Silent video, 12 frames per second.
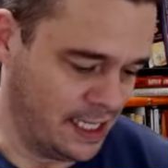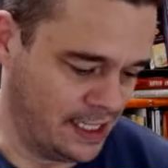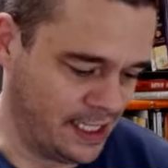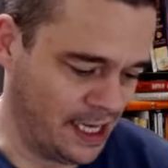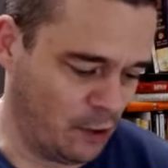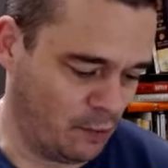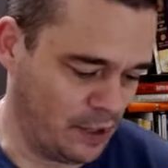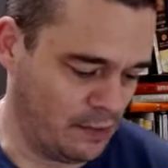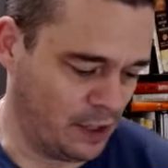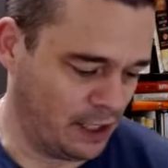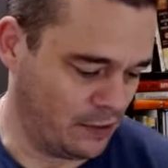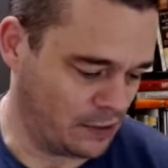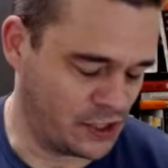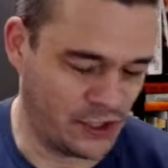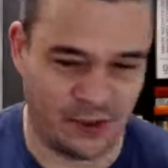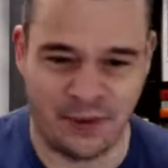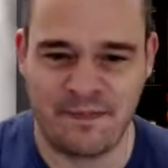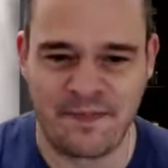help people out.
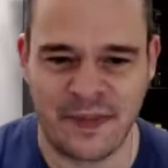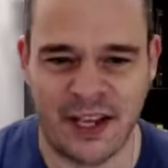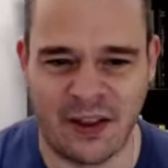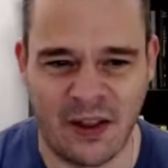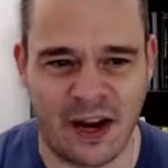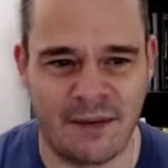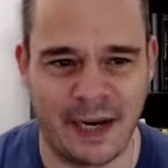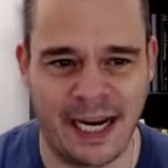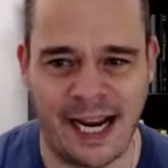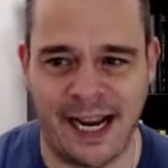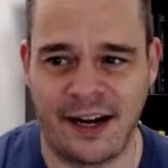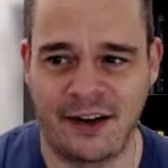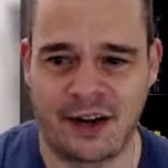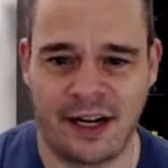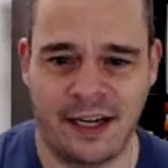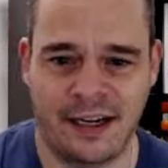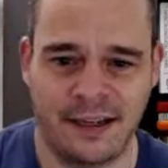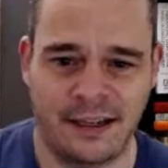So a lot of my anger
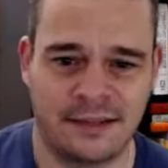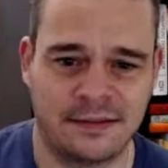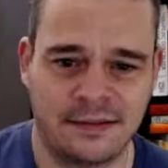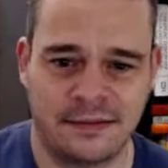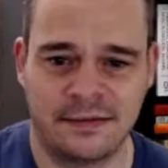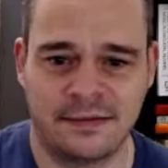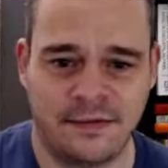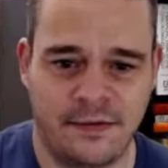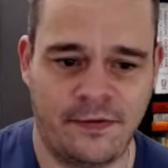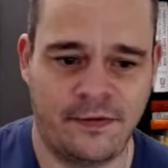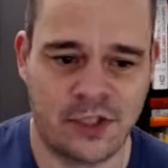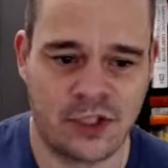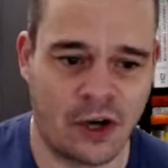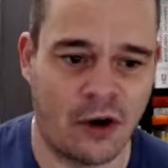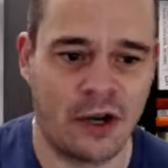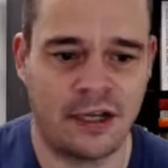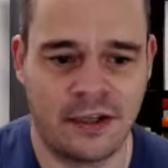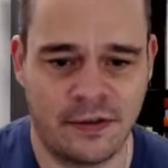kind of
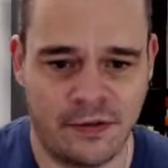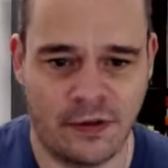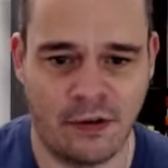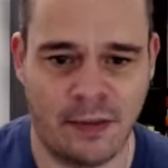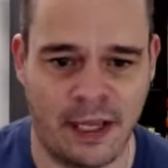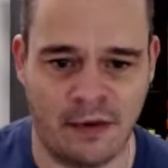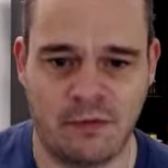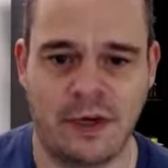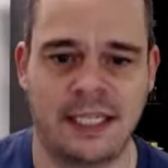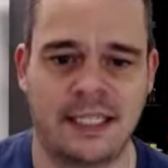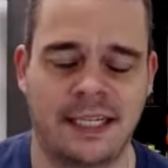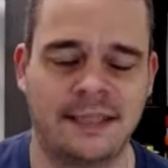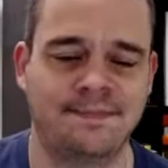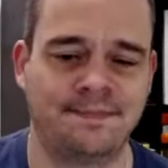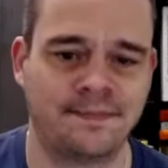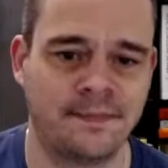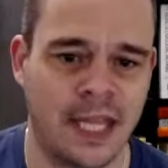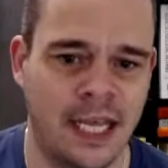started to fall by the wayside.
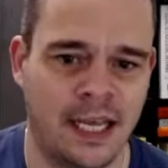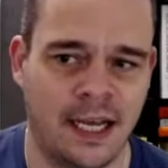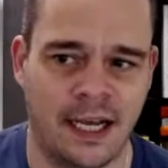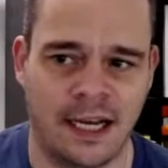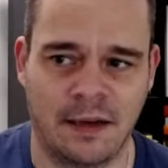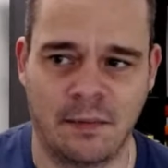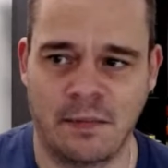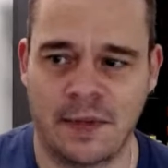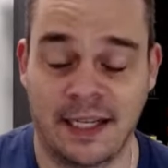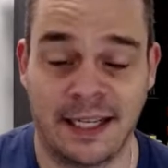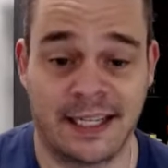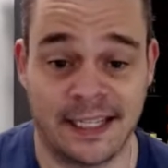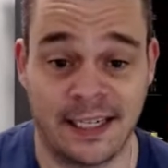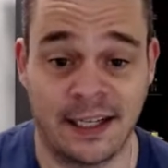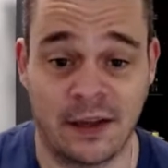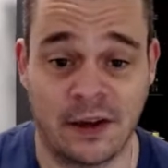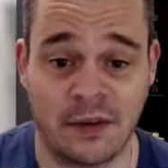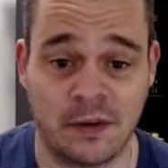And like I say, a
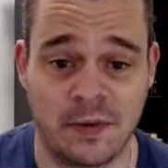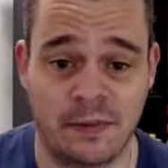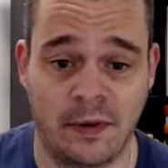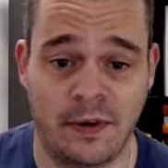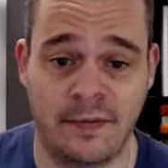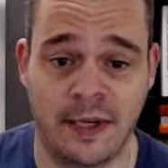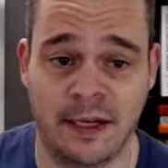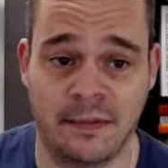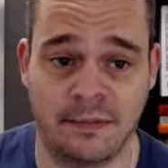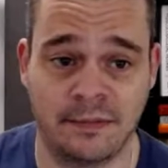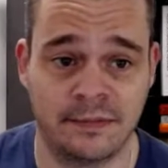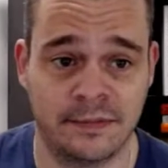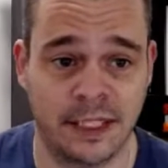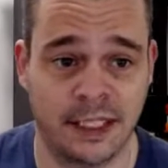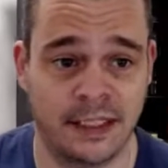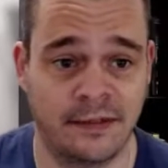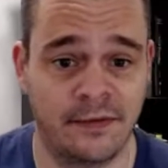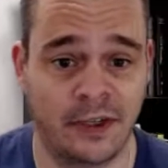lot of those people have become
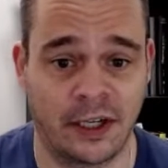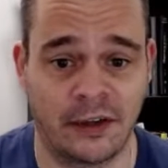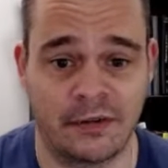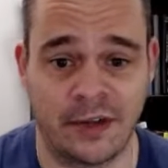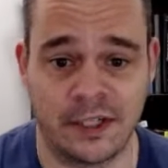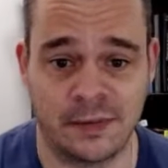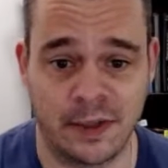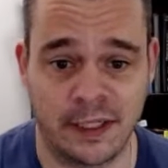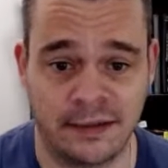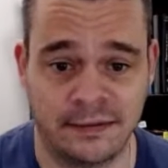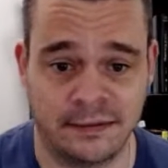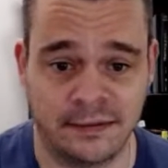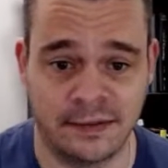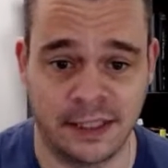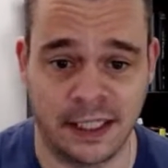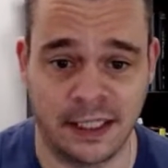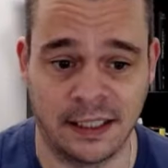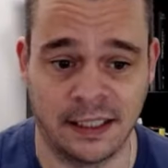very good friends of mine
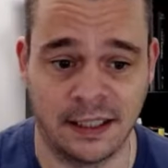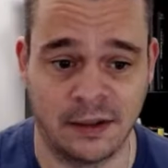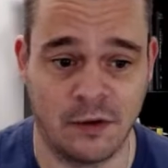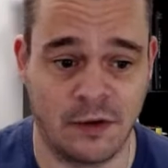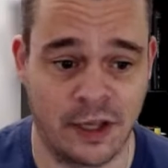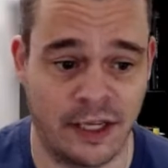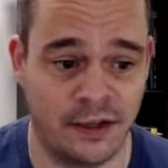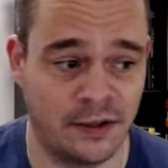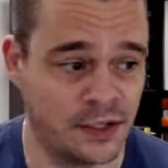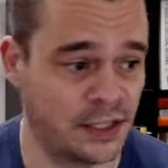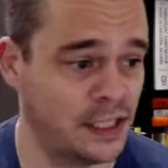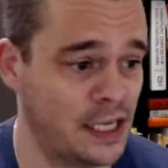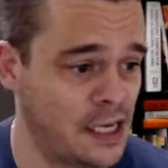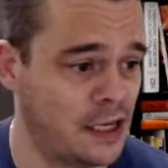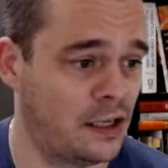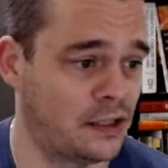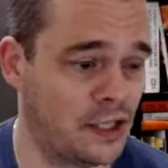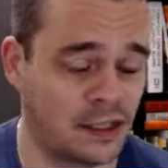over the years. And
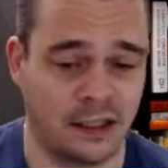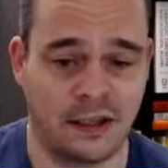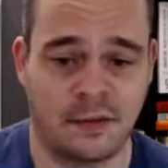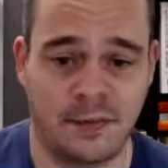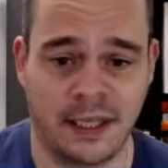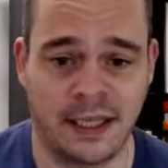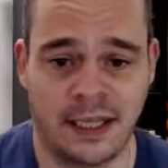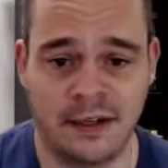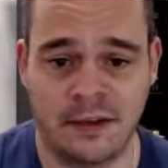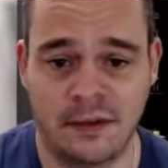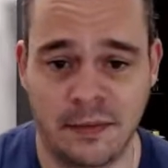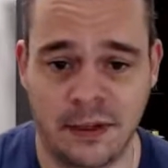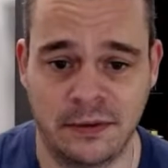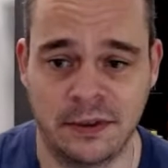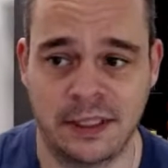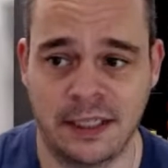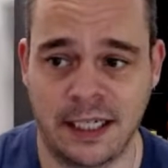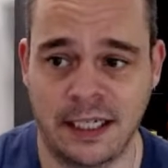I'll talk a little bit later
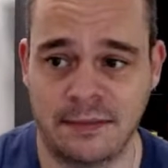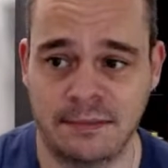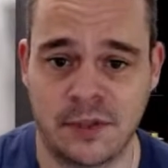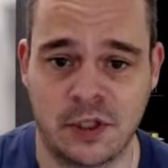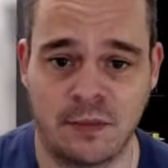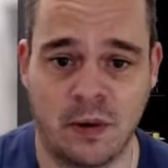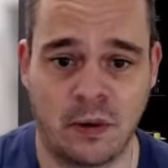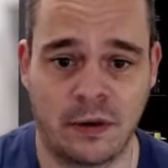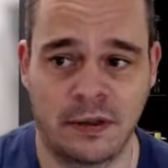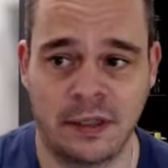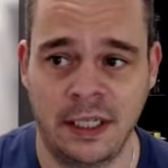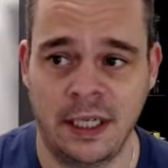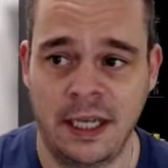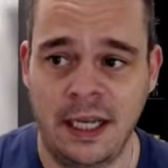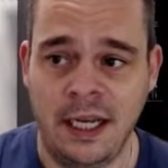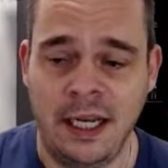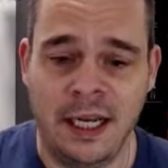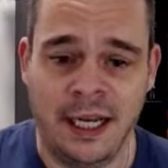about support
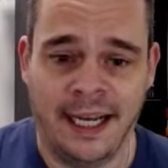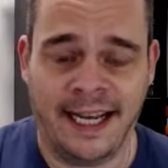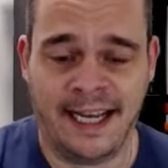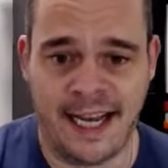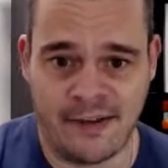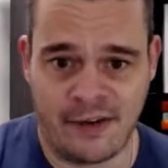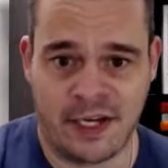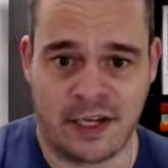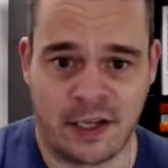and having a